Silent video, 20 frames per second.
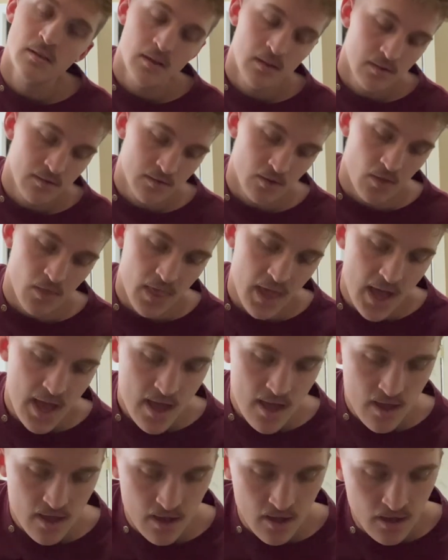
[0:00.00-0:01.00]
so
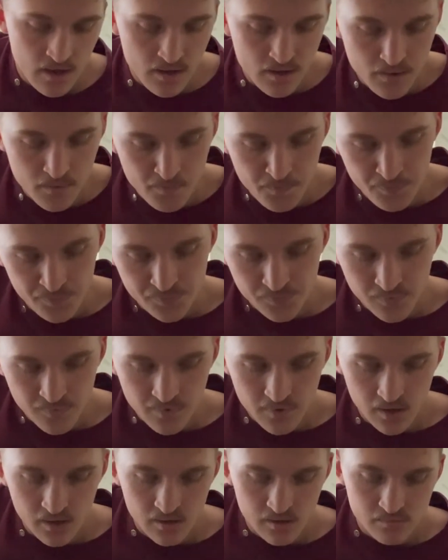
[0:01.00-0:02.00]
that
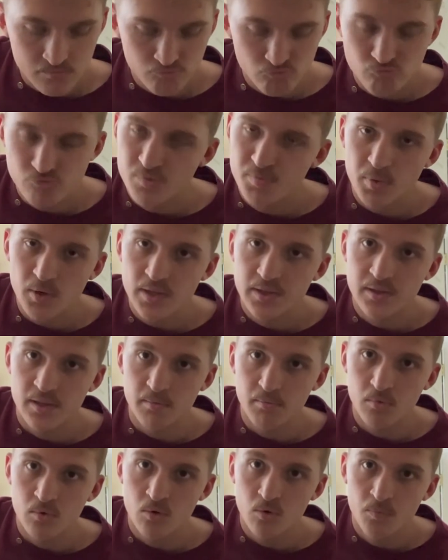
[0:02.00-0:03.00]
it's pretty
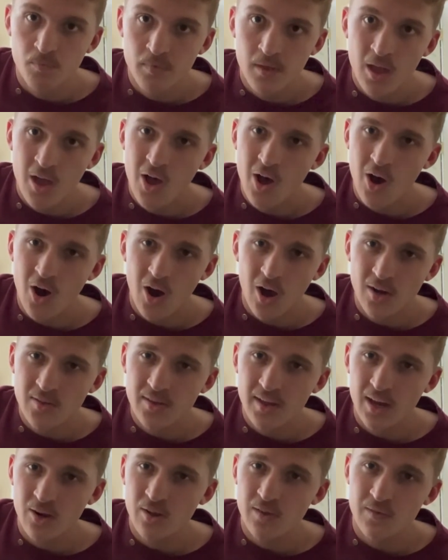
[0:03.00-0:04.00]
simple.
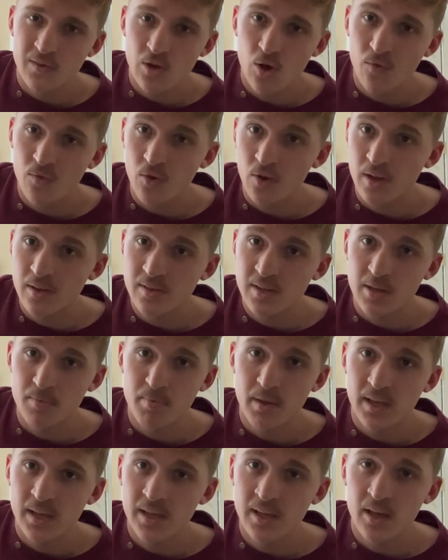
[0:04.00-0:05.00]
Honestly, I don't even know if there is any
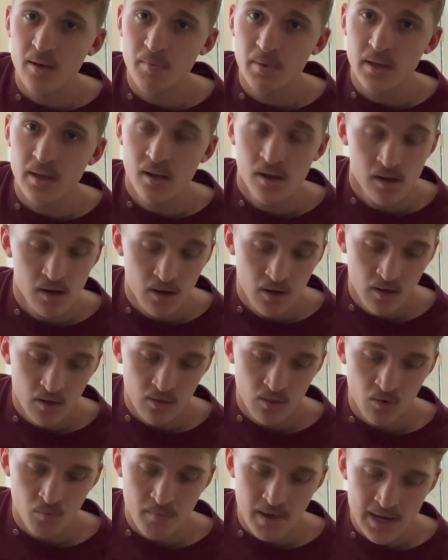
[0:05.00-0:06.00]
picking up here.
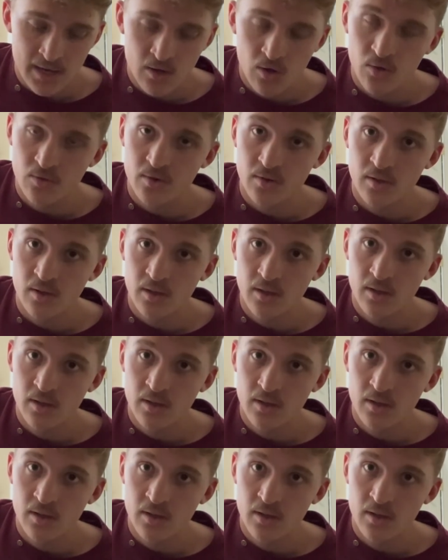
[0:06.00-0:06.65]
The main notes are the